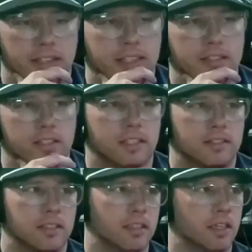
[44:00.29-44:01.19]
And
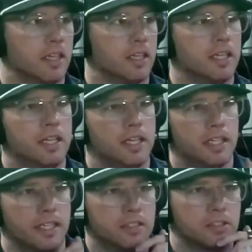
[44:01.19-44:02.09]
that's a
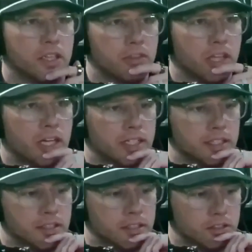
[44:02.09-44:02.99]
tough
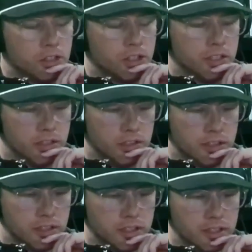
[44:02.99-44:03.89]
line
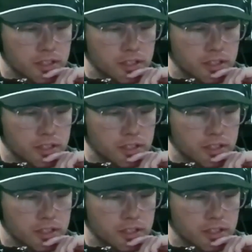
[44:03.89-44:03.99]
to